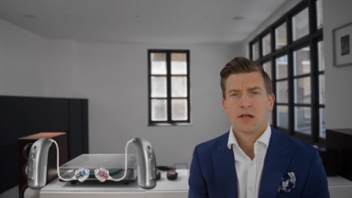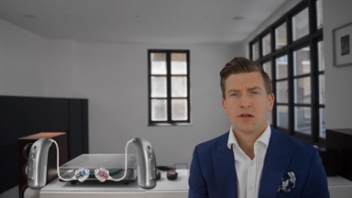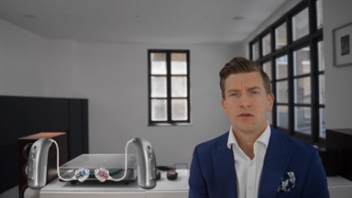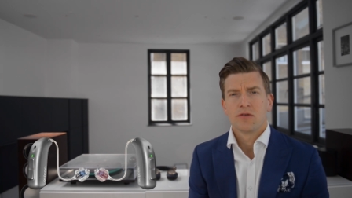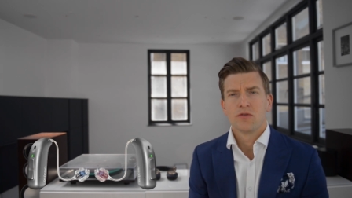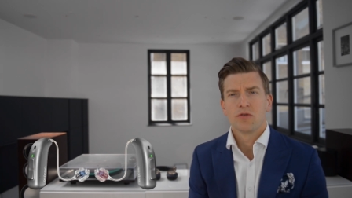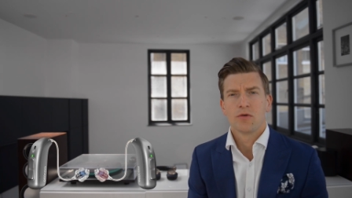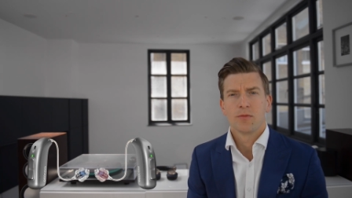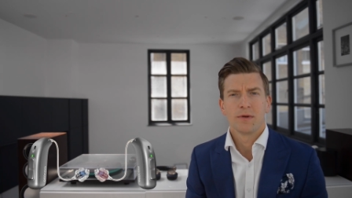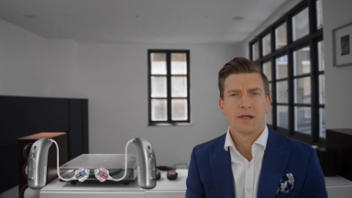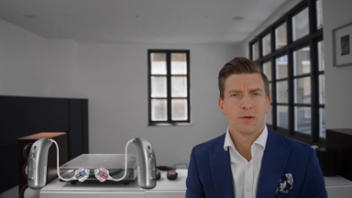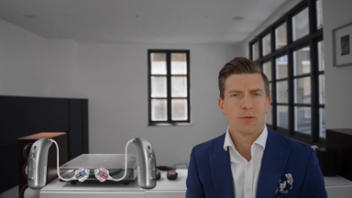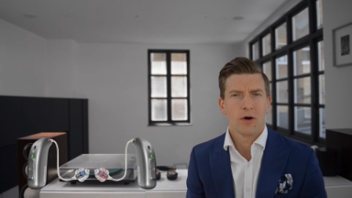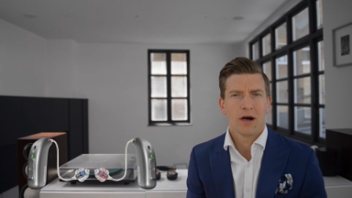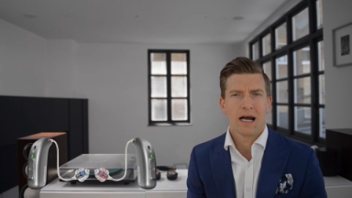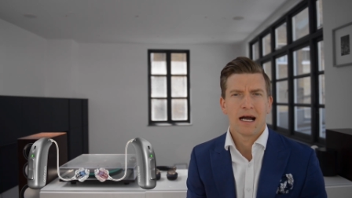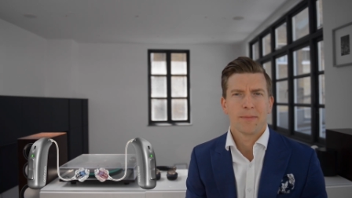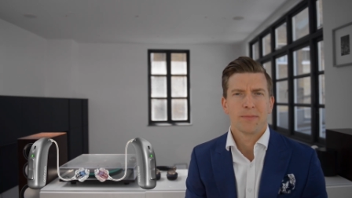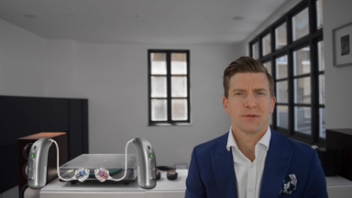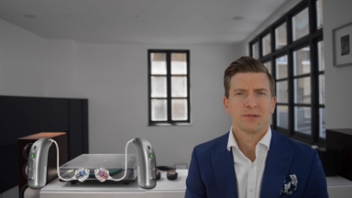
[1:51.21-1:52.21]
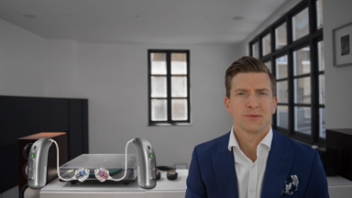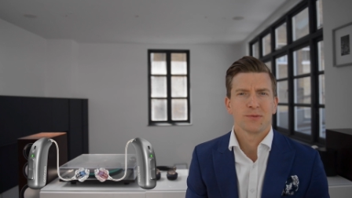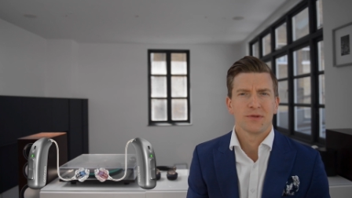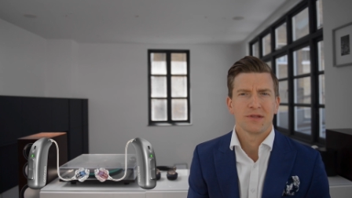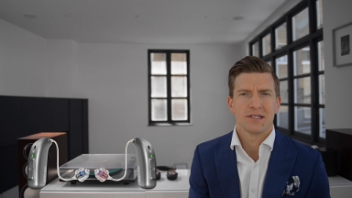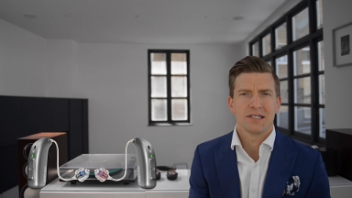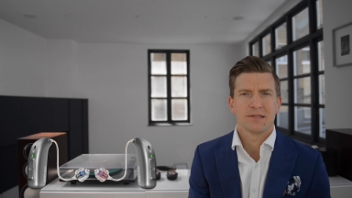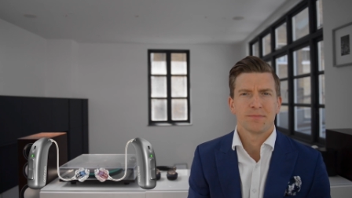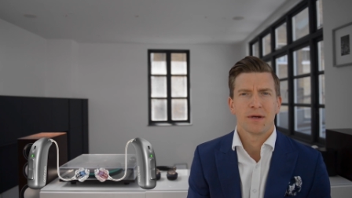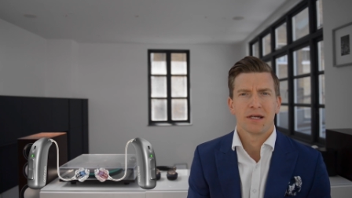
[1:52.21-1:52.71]
Normally what happens with
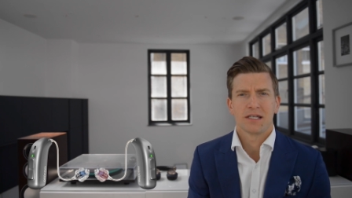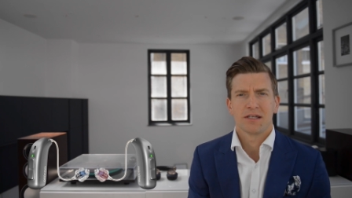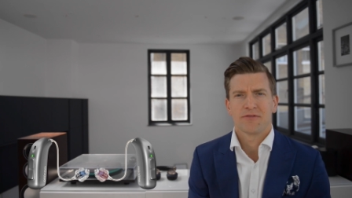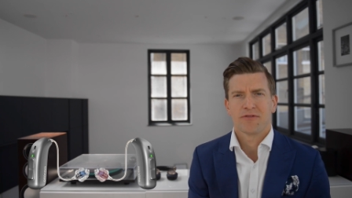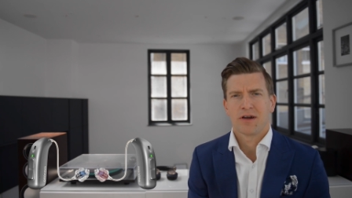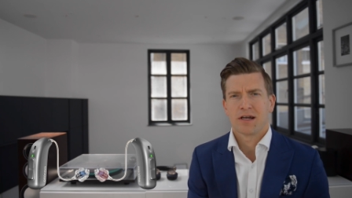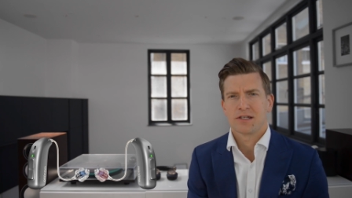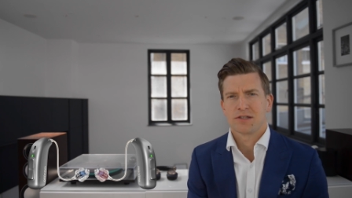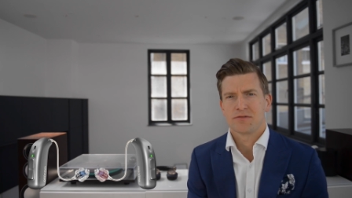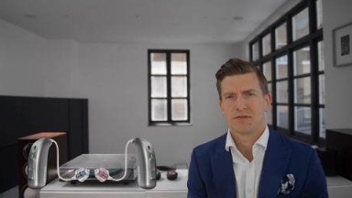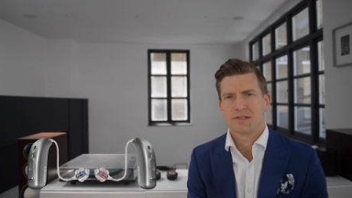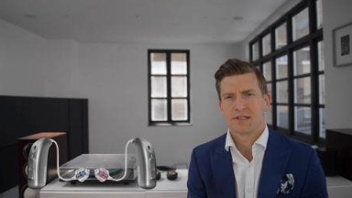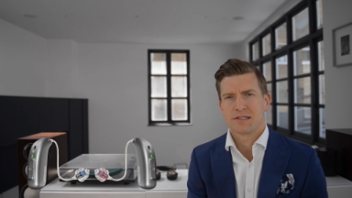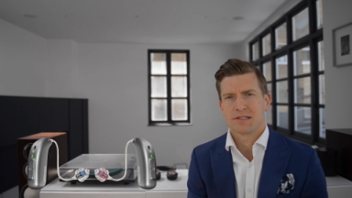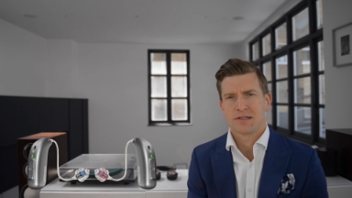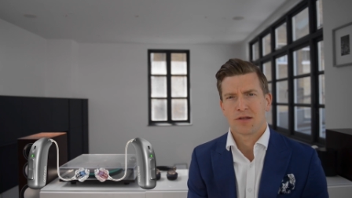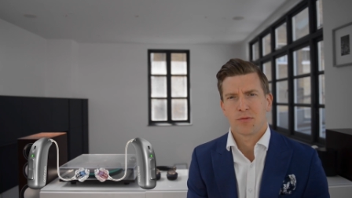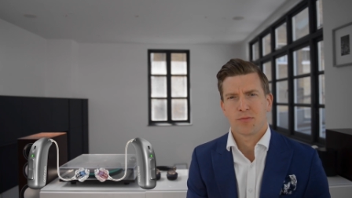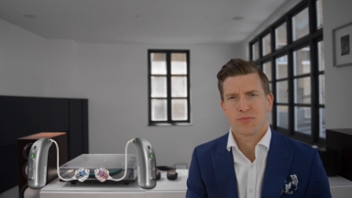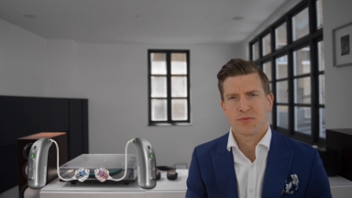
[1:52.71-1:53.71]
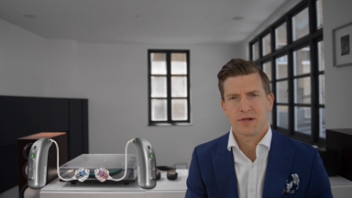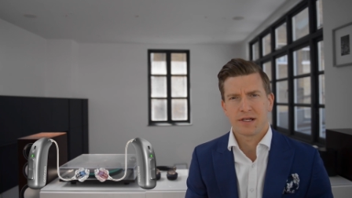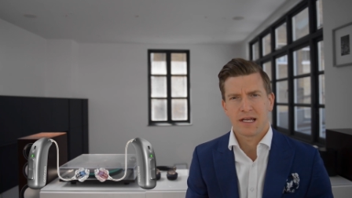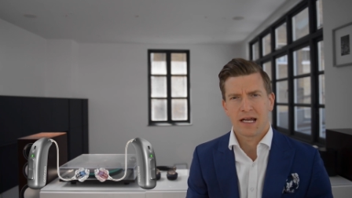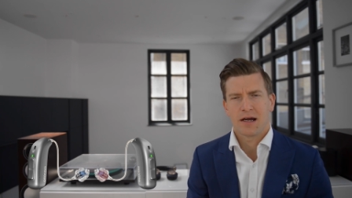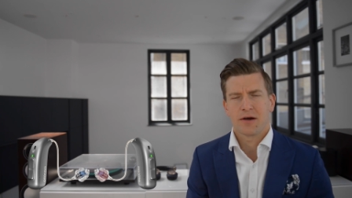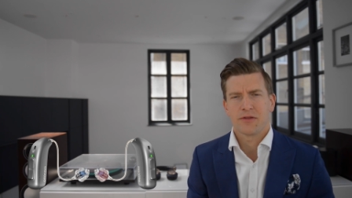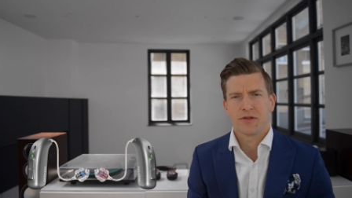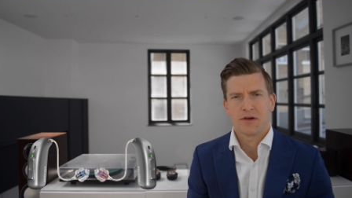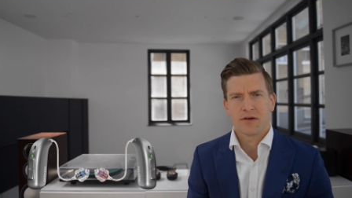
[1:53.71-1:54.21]
these manufacturers is they'll bring
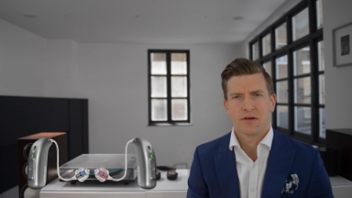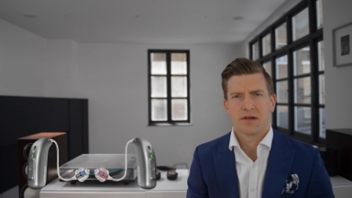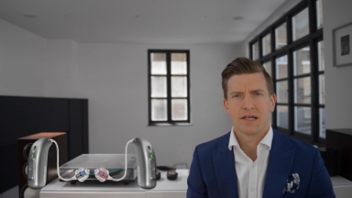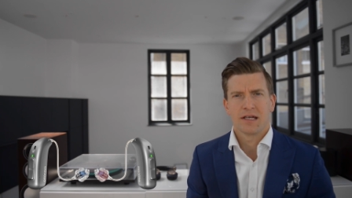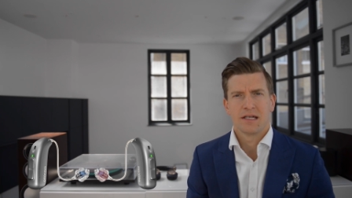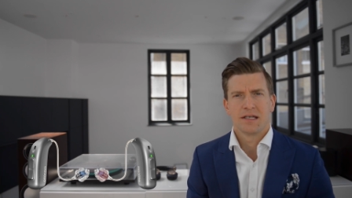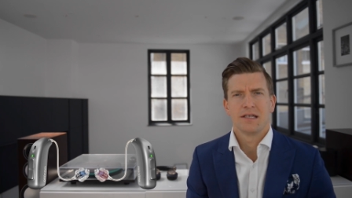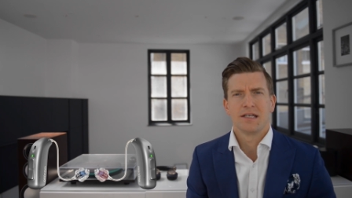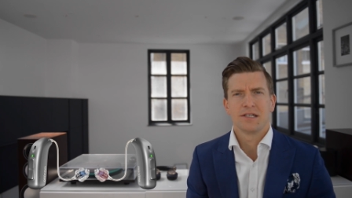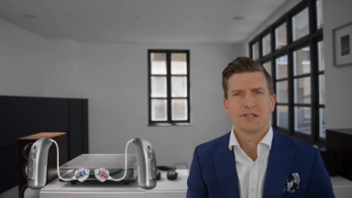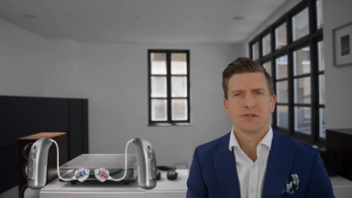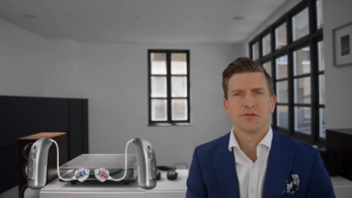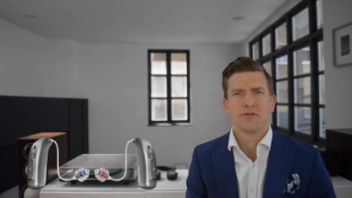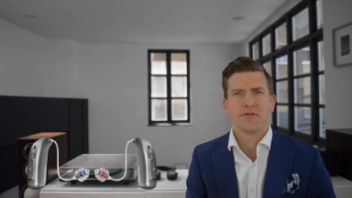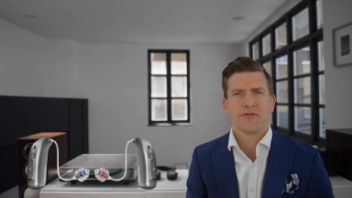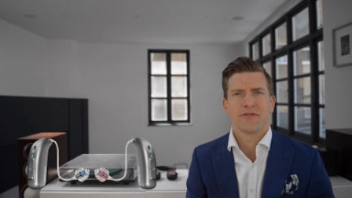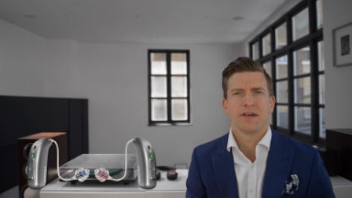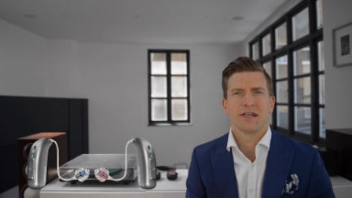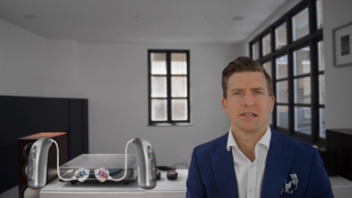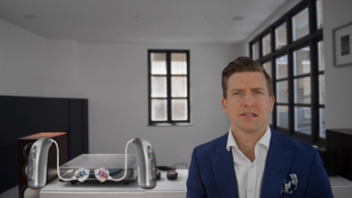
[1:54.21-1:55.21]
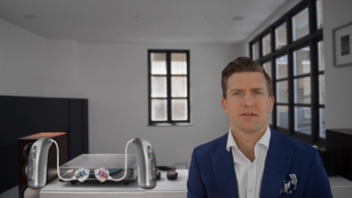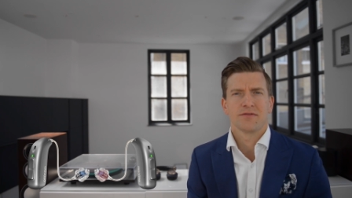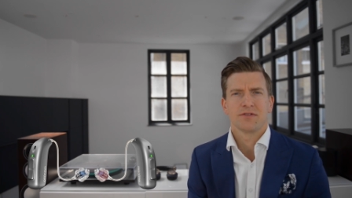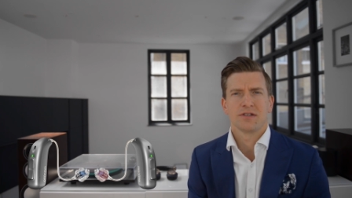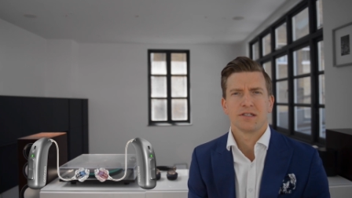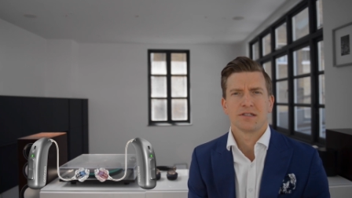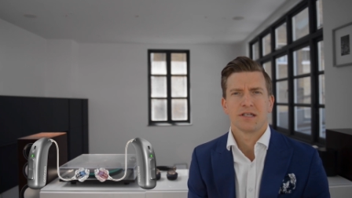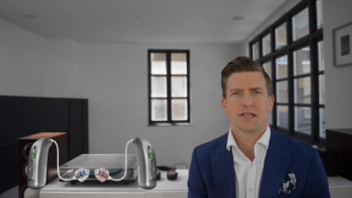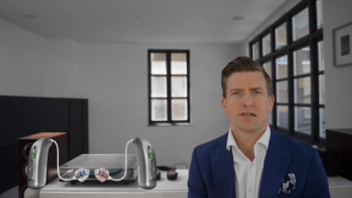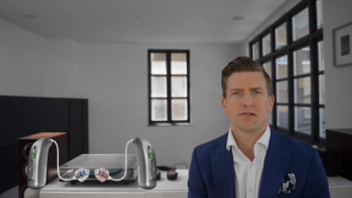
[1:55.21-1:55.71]
out the initial phase of
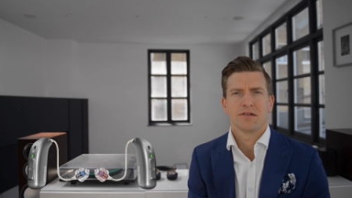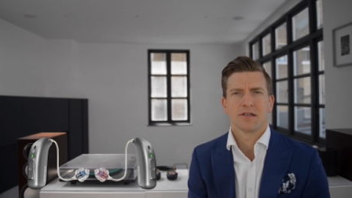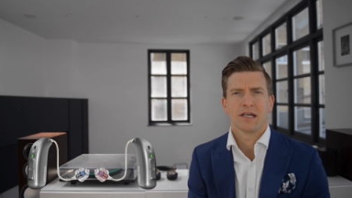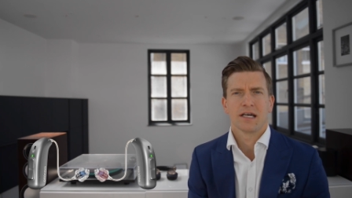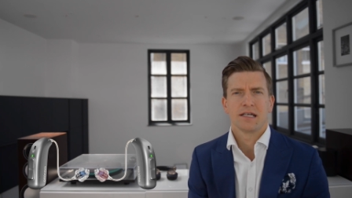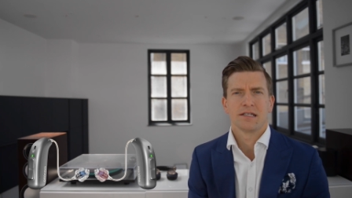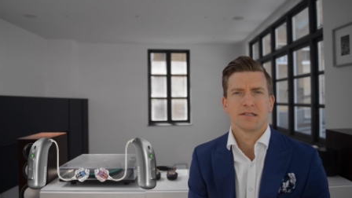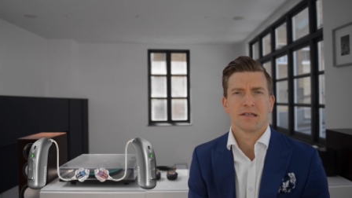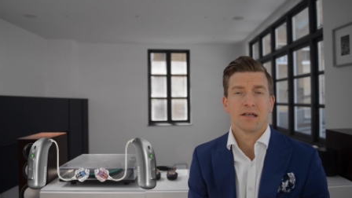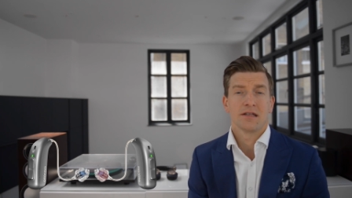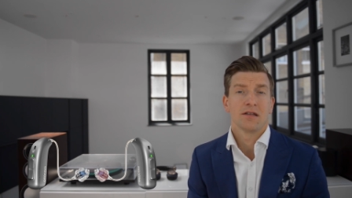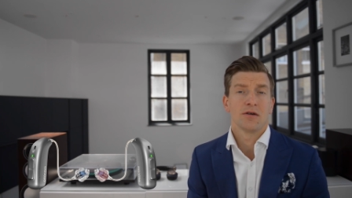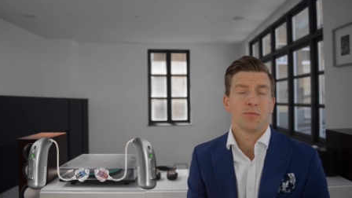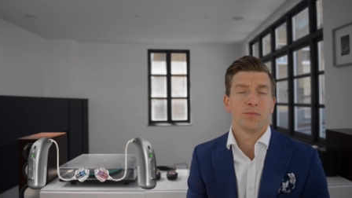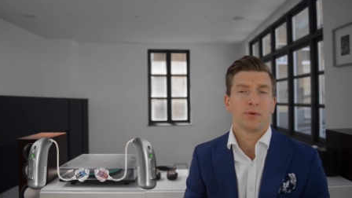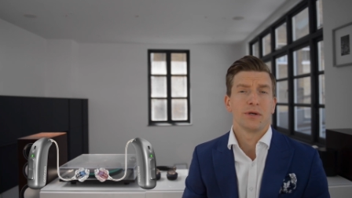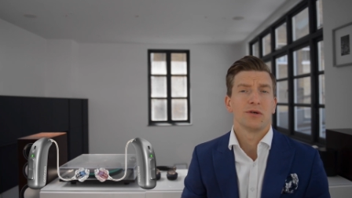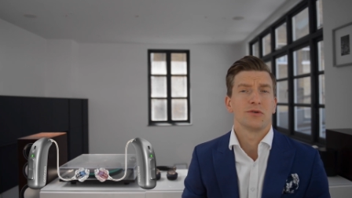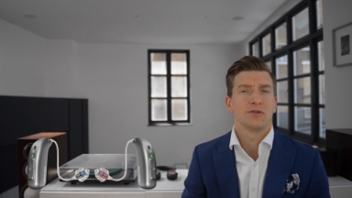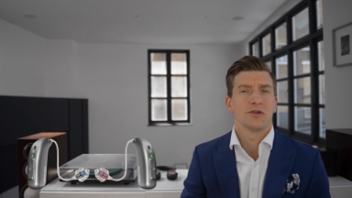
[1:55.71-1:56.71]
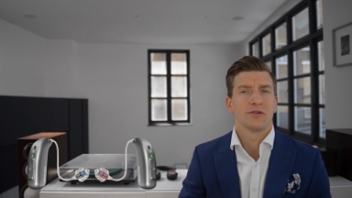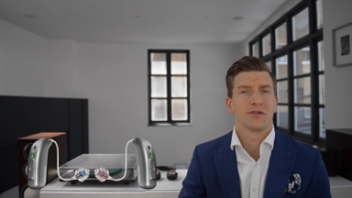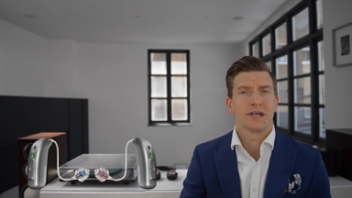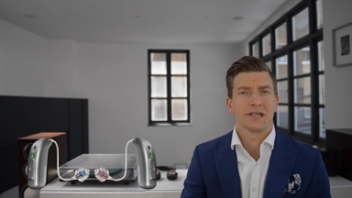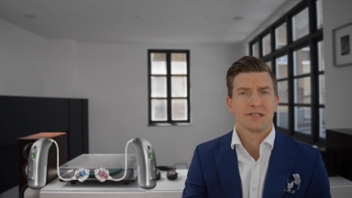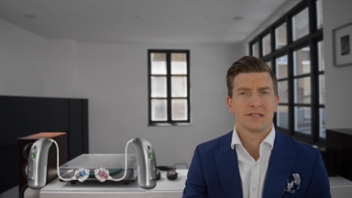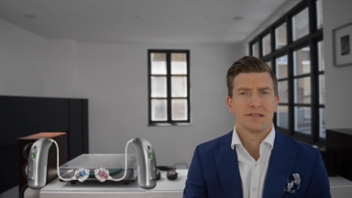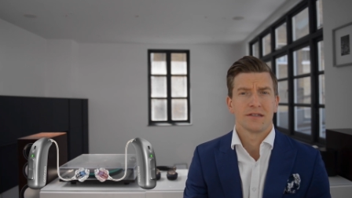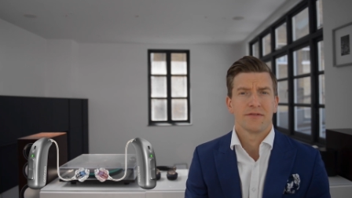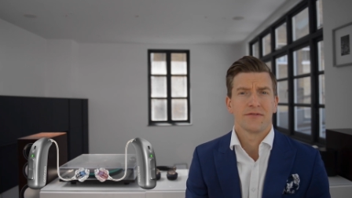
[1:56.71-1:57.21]
these hearing aids and they'll build on
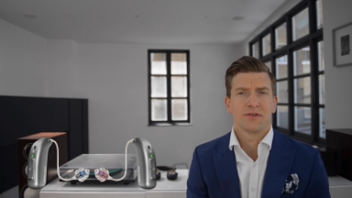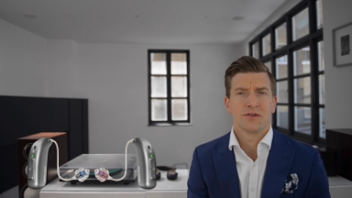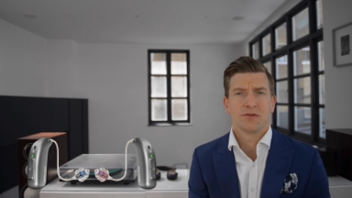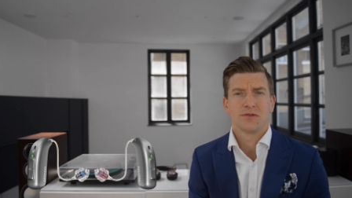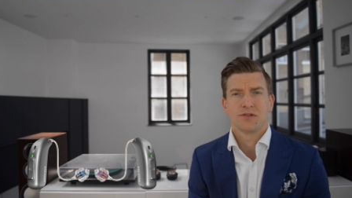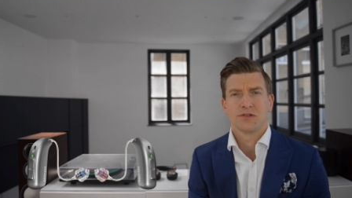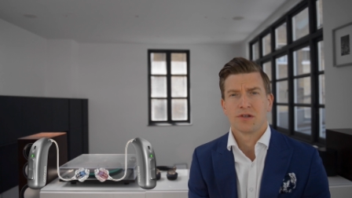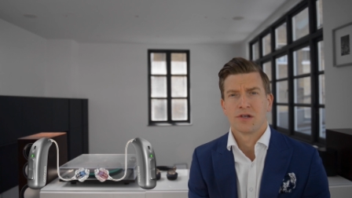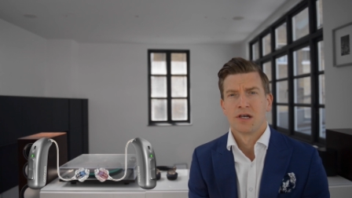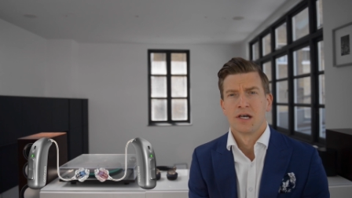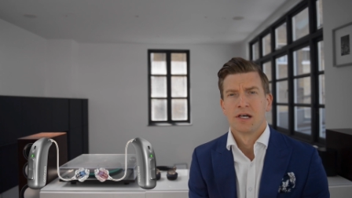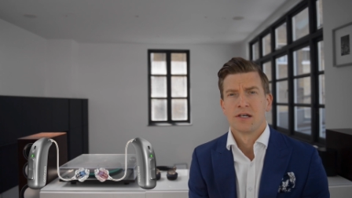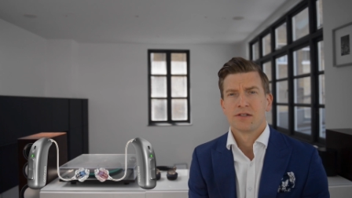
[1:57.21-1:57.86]
that in the future.